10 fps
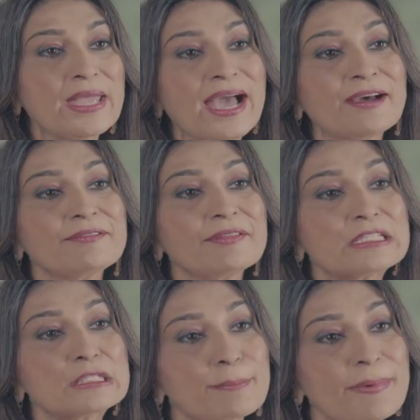we
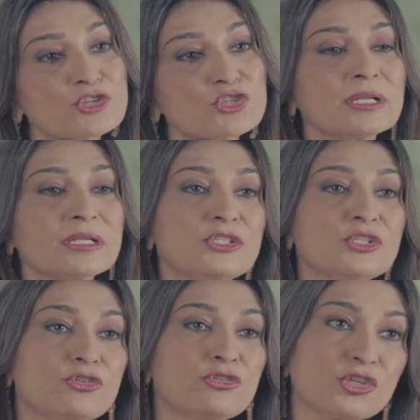have special
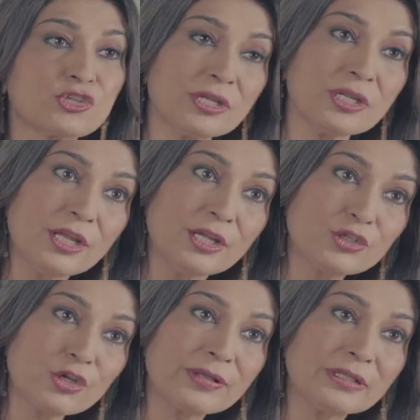consideration
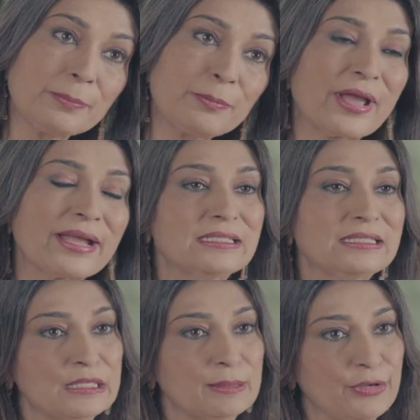during the
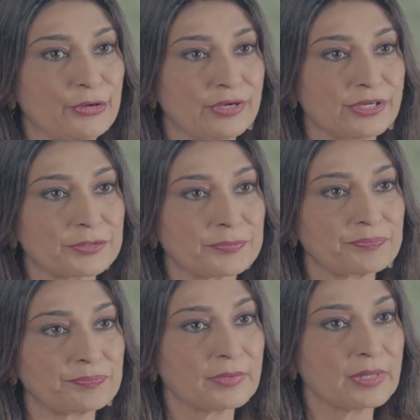pregnancy period.
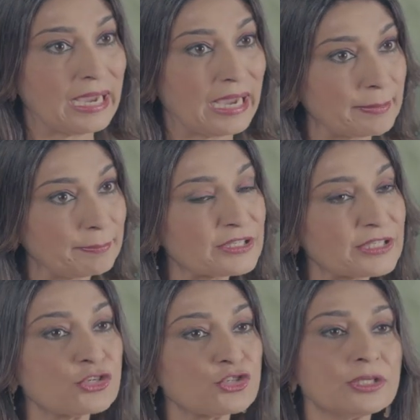
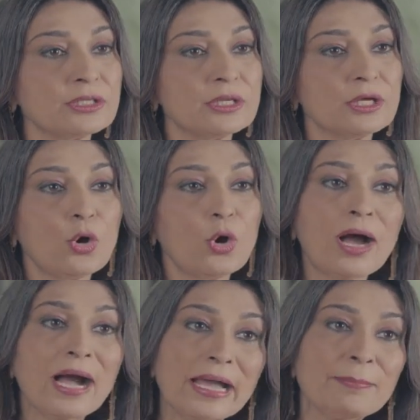Hypertension
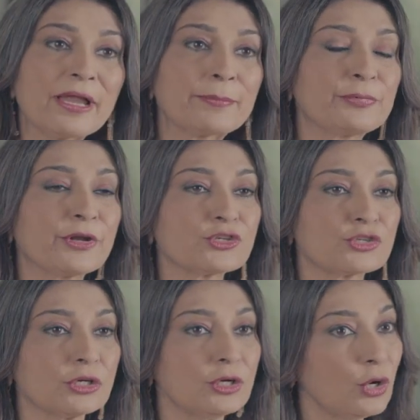or high blood
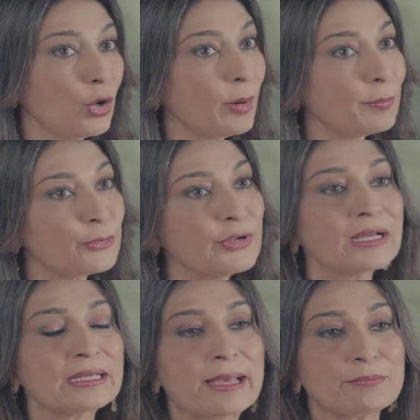pressure or
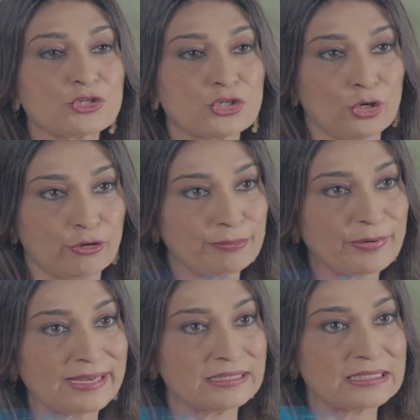preeclampsia
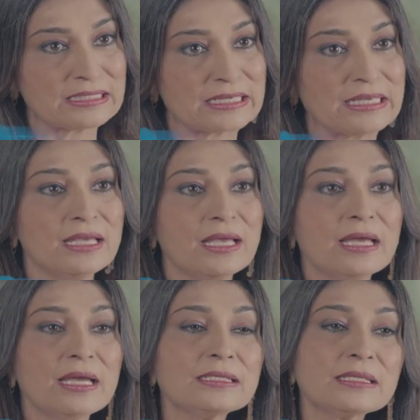of pregnancy
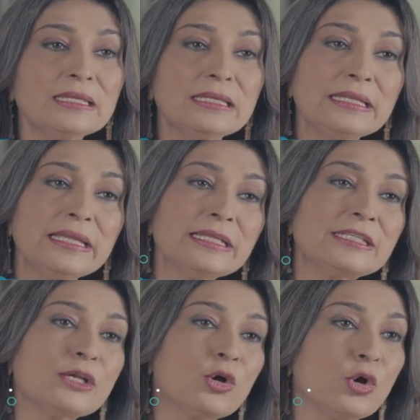is a
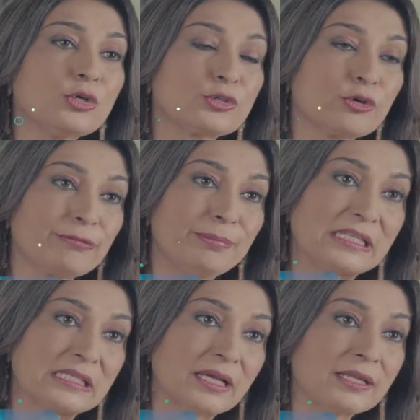leading cause
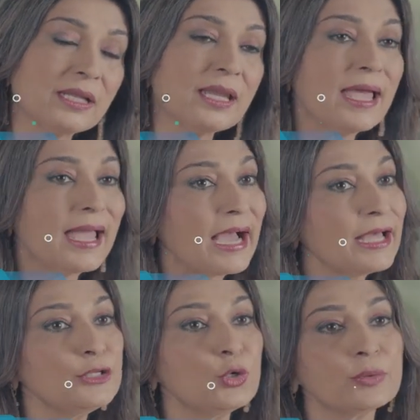of maternal
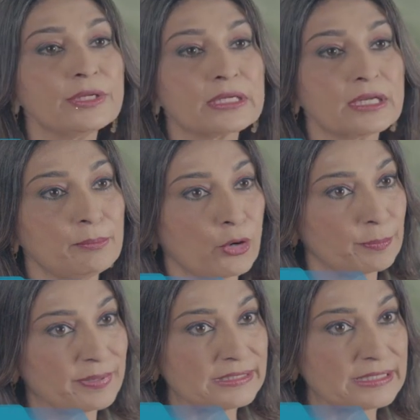and neonatal
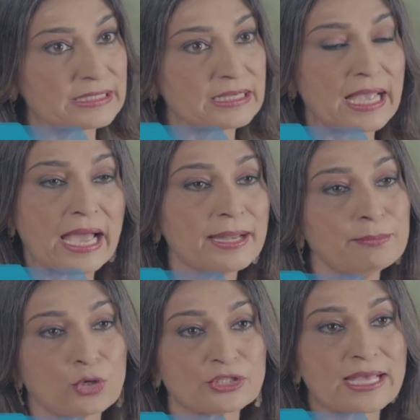morbidity and